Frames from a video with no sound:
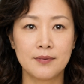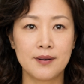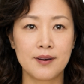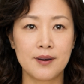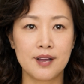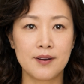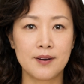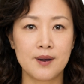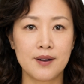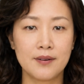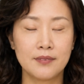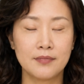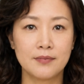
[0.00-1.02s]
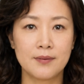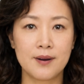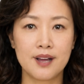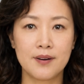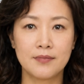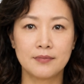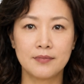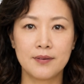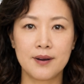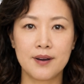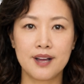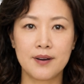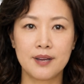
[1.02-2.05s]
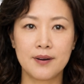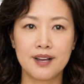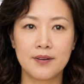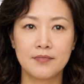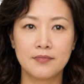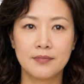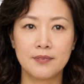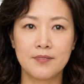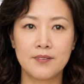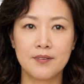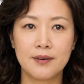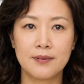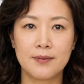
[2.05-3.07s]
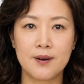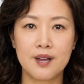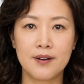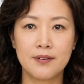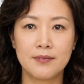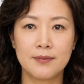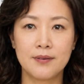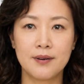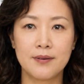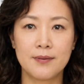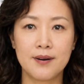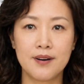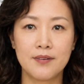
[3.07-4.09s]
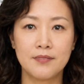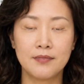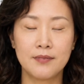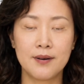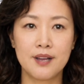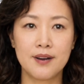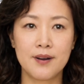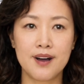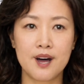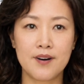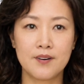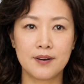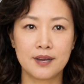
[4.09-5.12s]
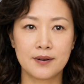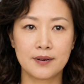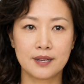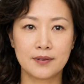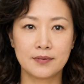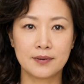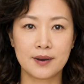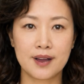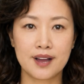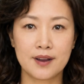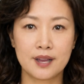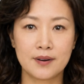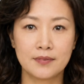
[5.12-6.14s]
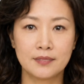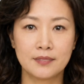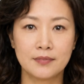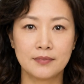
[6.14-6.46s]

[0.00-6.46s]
Decide once, per lab, to let the safe, reversible ones apply themselves, and the irreversible calls stay yours.